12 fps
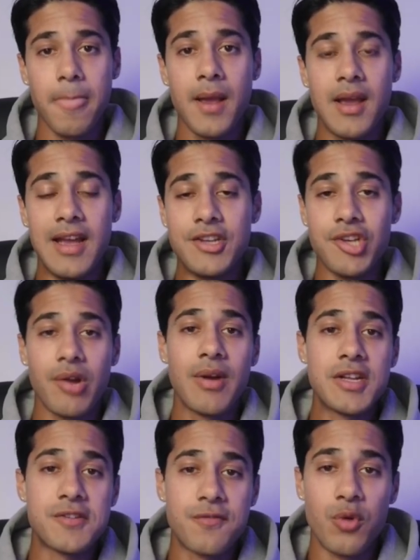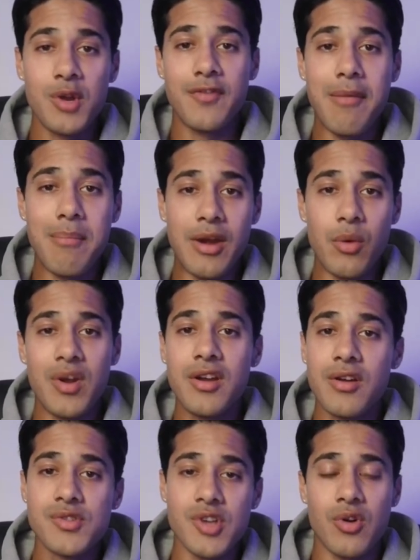It generates 45-minute
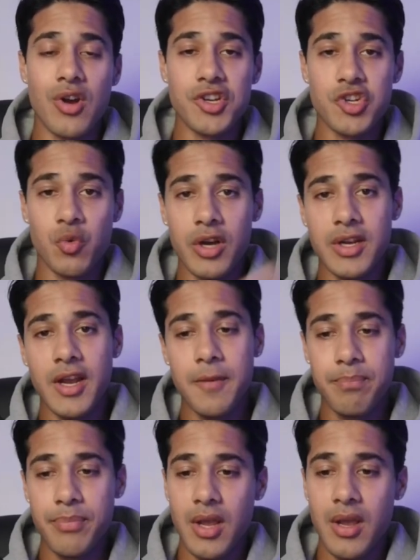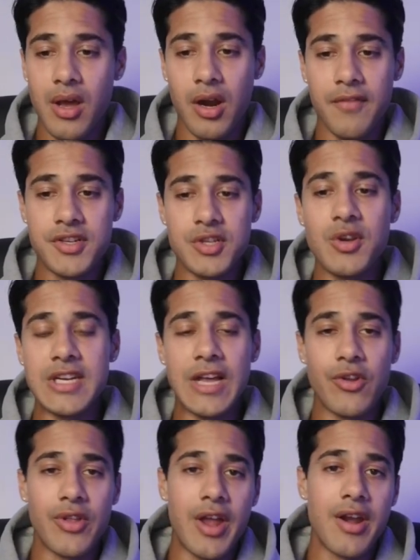windows across your workday. Obviously, you can
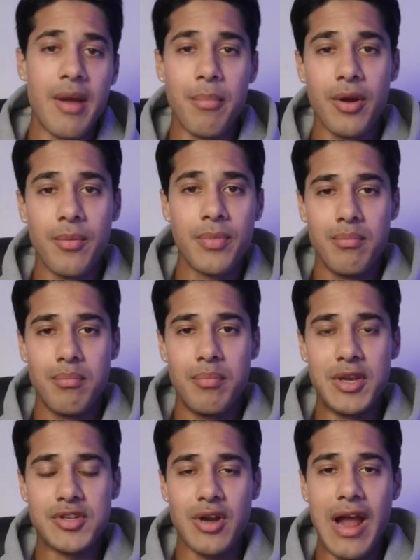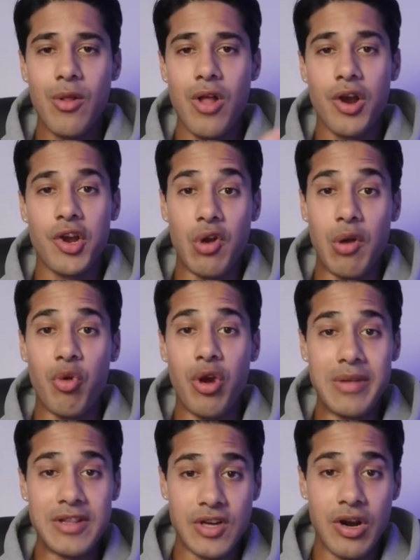tailor that number based on how long your
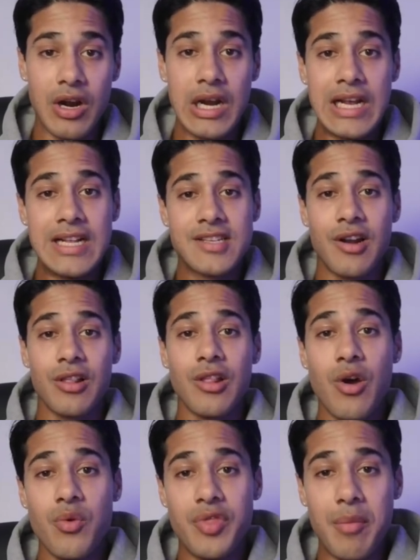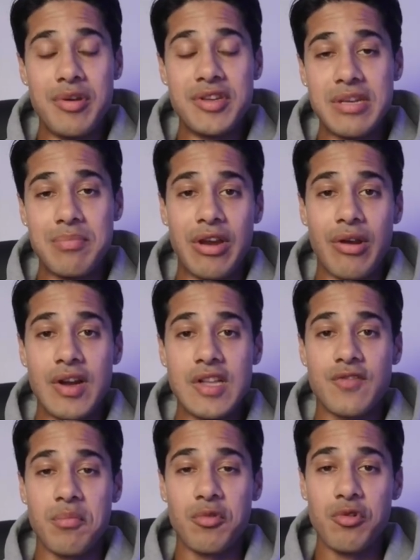appointments are. It's going to load the busy periods
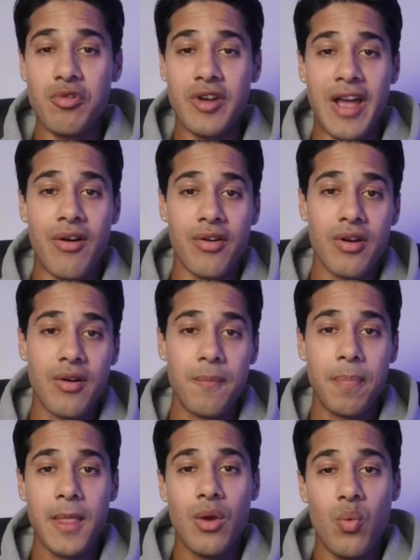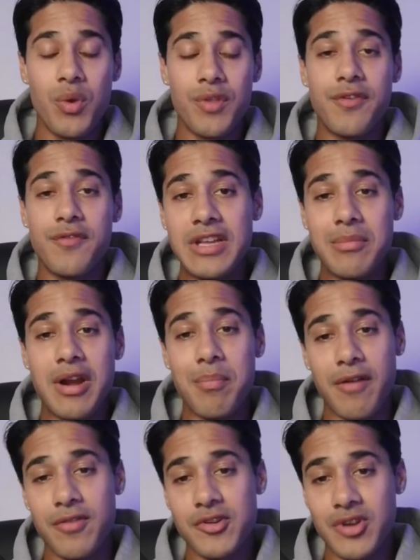from Google Calendar with 15-minute
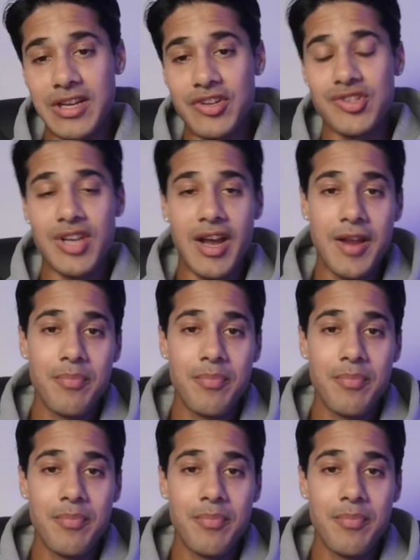buffers on each side.